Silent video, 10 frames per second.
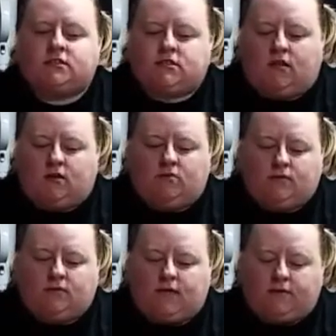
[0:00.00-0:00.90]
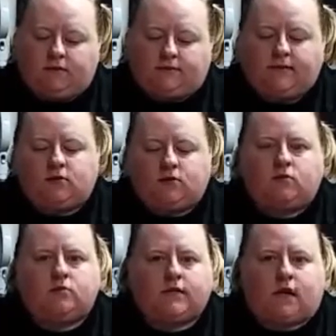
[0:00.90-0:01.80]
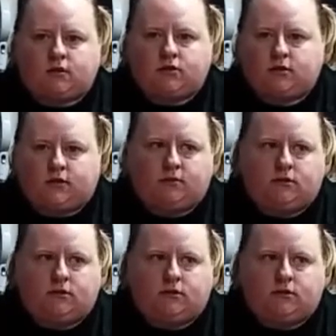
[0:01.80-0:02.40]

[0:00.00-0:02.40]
So I went to my local Dollar Tree,